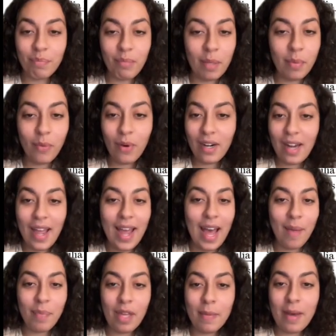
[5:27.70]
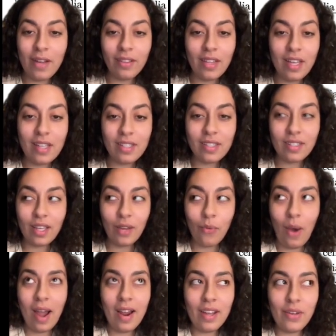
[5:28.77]
There are societal pressures
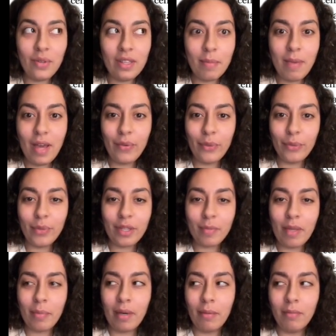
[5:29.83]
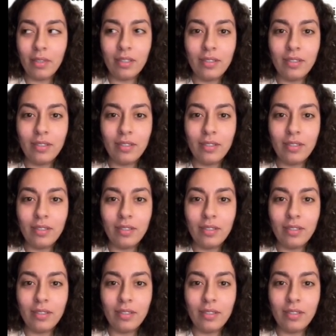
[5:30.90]
to adopt traditional views on